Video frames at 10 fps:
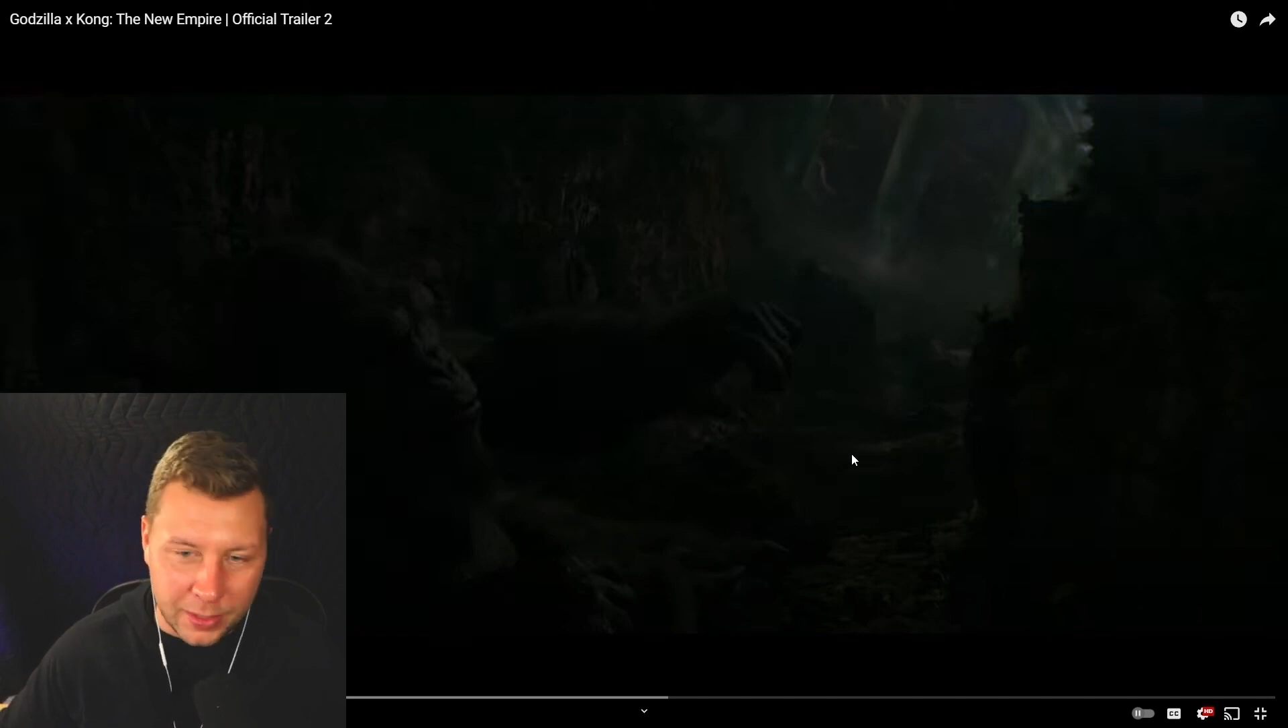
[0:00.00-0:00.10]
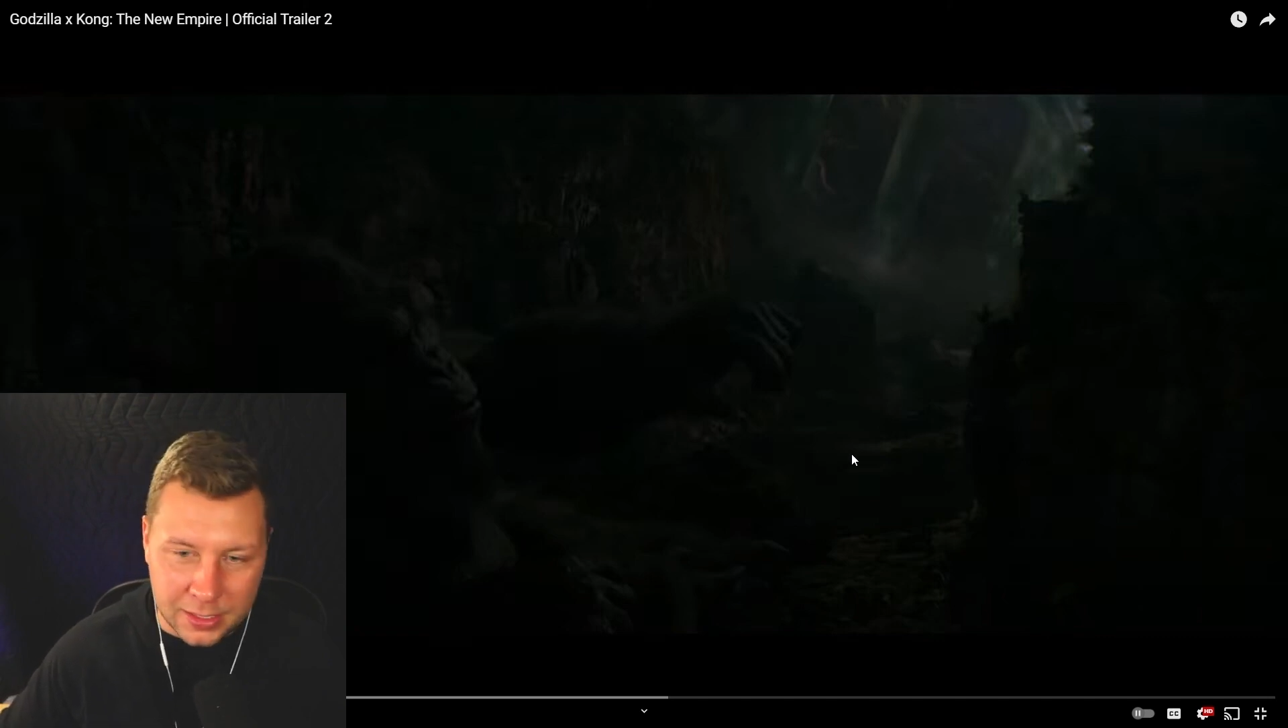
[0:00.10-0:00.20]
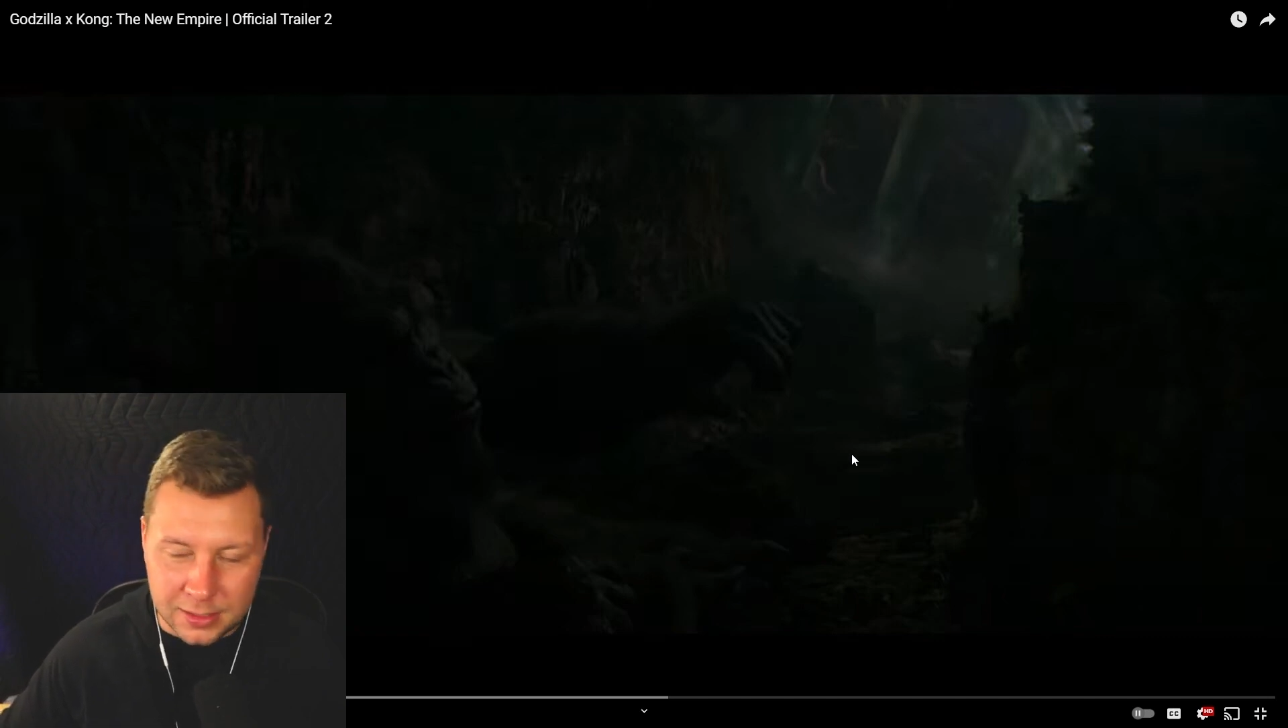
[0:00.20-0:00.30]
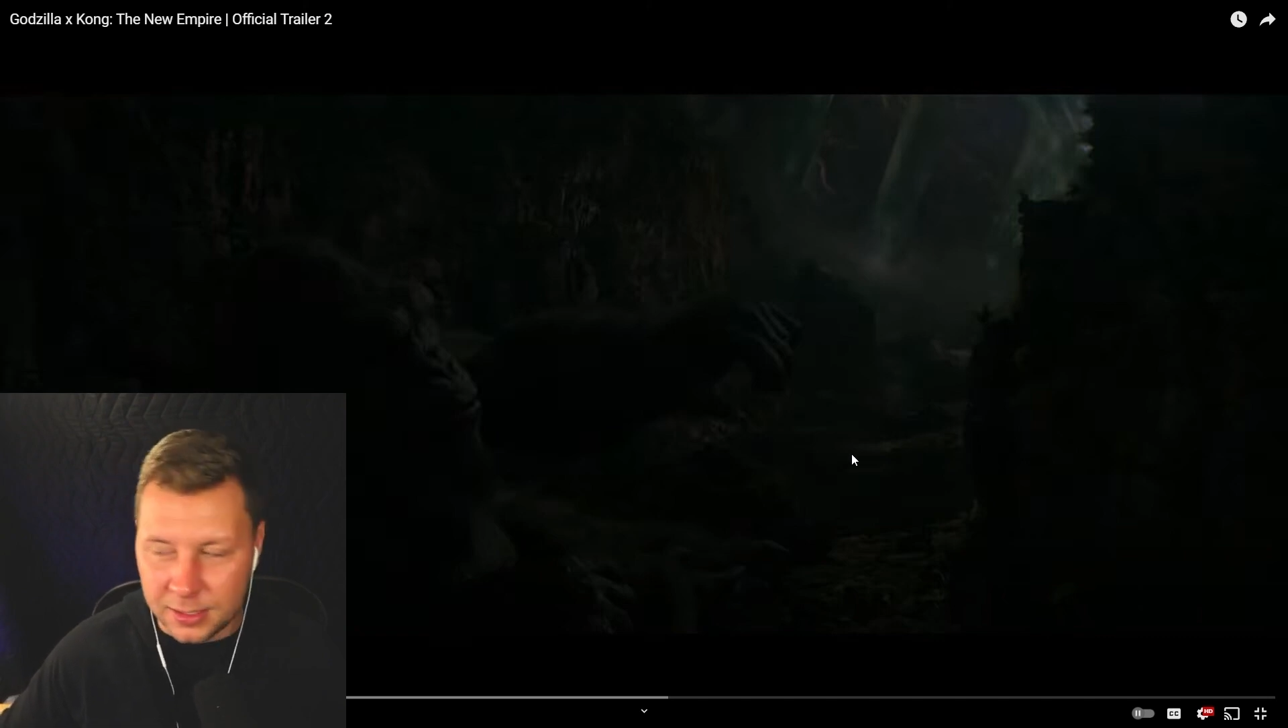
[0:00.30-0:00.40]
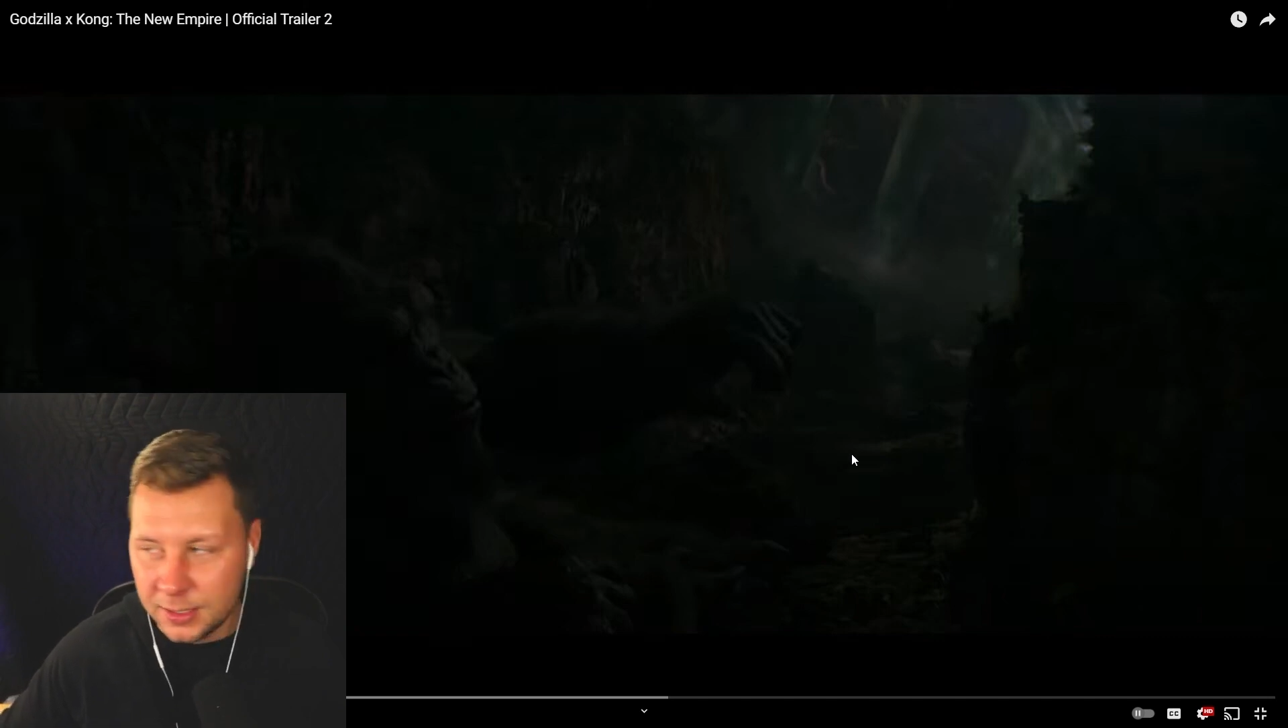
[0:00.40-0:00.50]

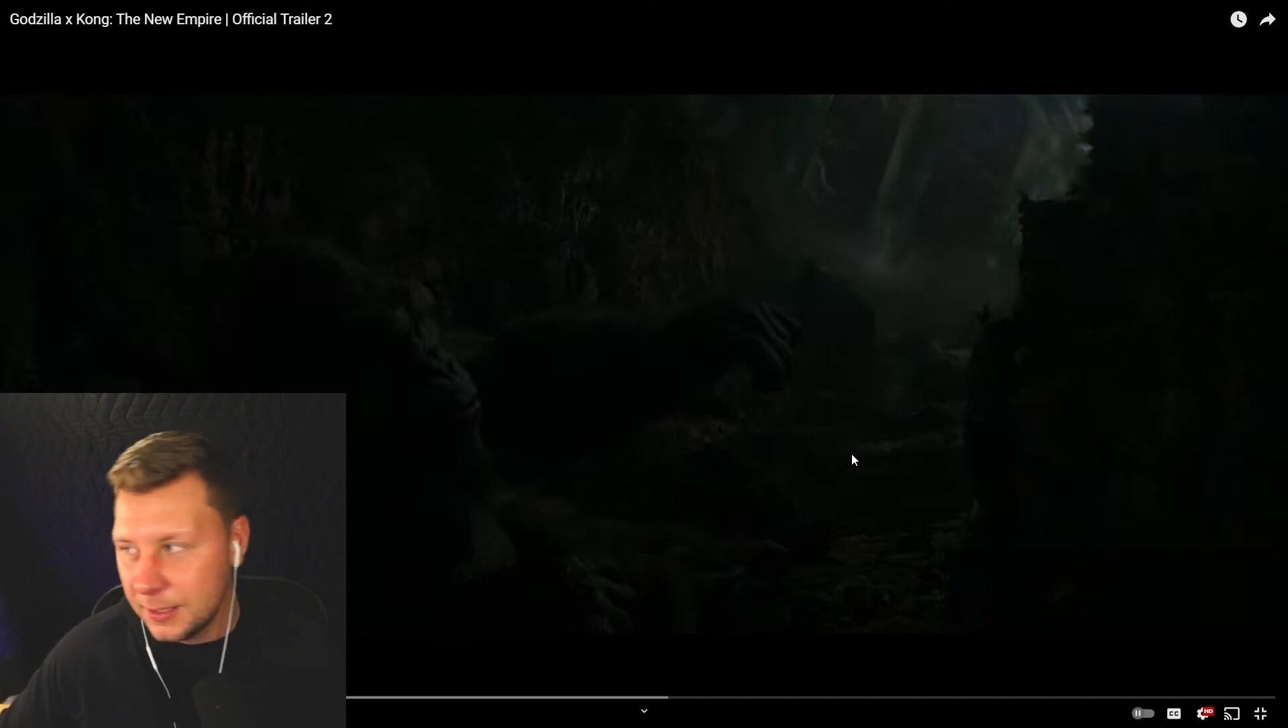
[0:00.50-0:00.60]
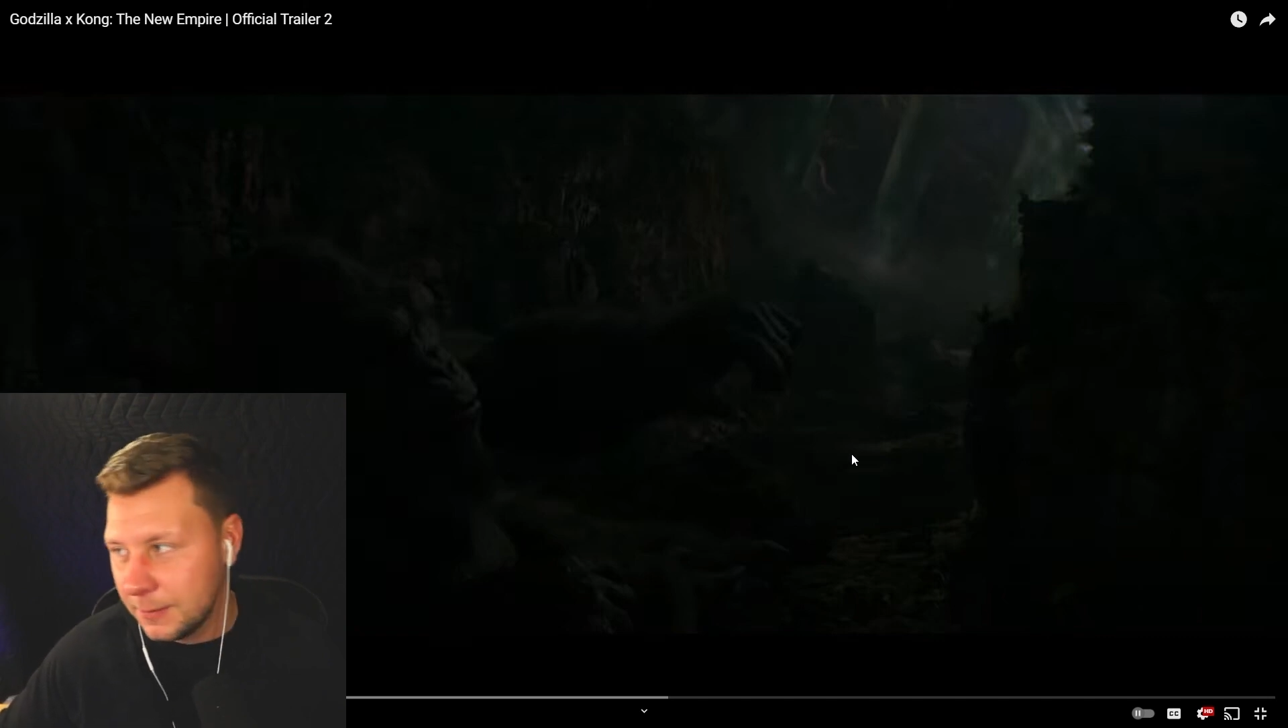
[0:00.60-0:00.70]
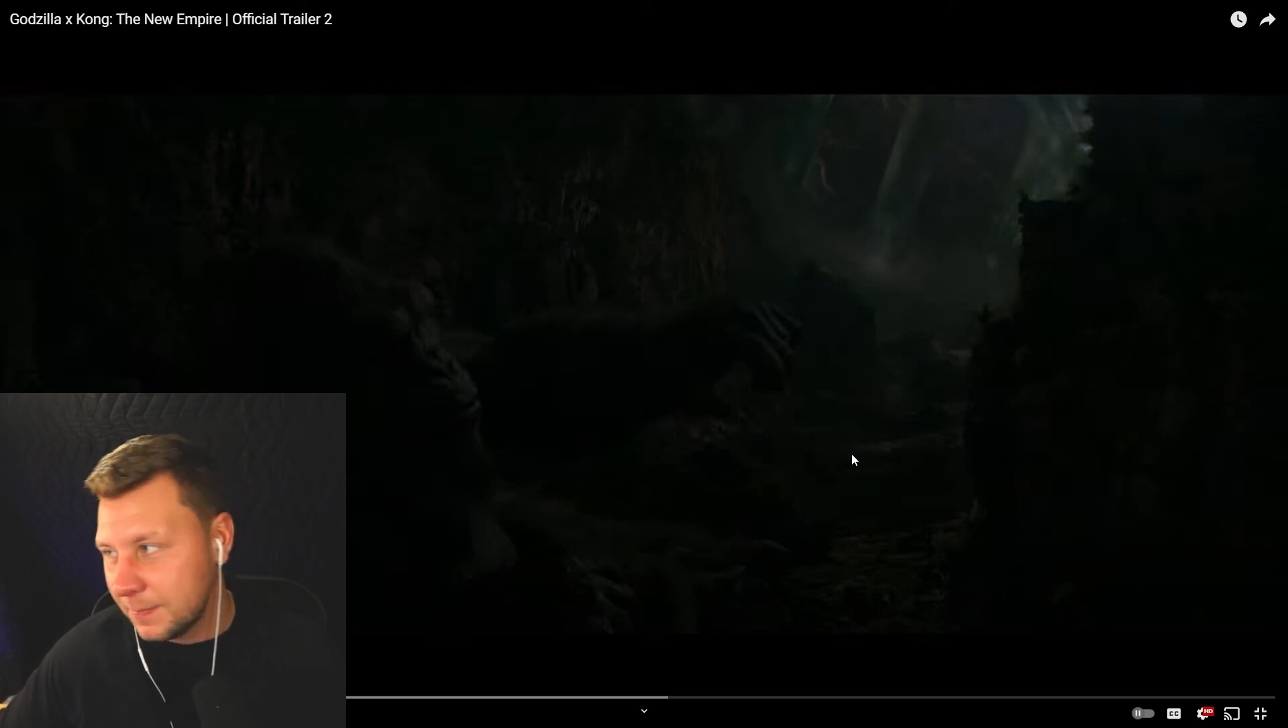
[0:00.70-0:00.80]
It's a